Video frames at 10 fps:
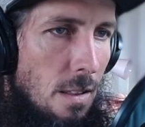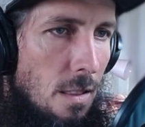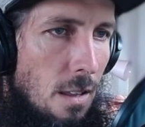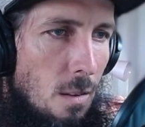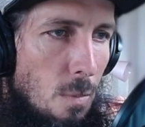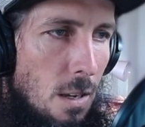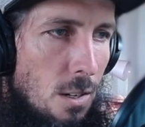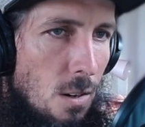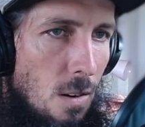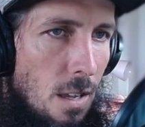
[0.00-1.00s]
The other
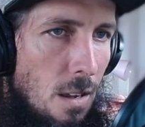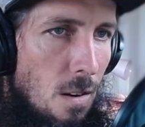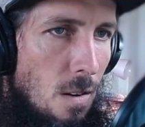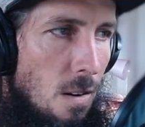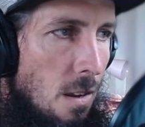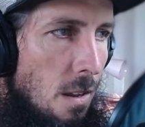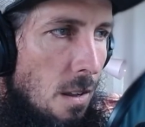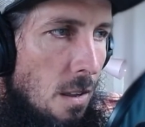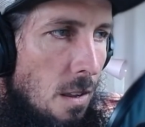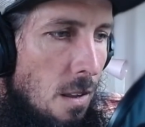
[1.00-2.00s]
picture here.
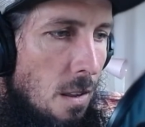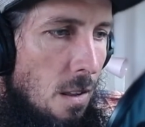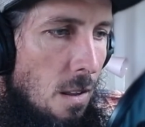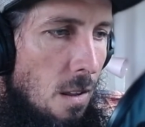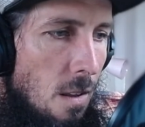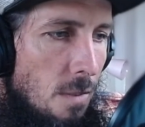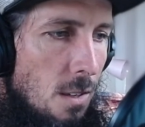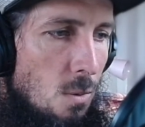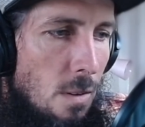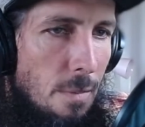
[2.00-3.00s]

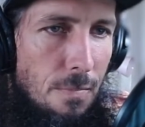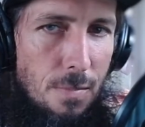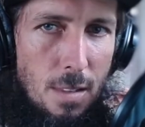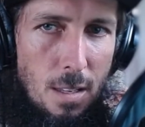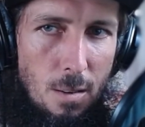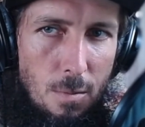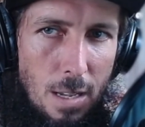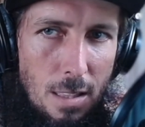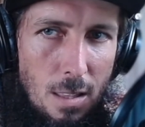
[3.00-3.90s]
This one, you know, we got the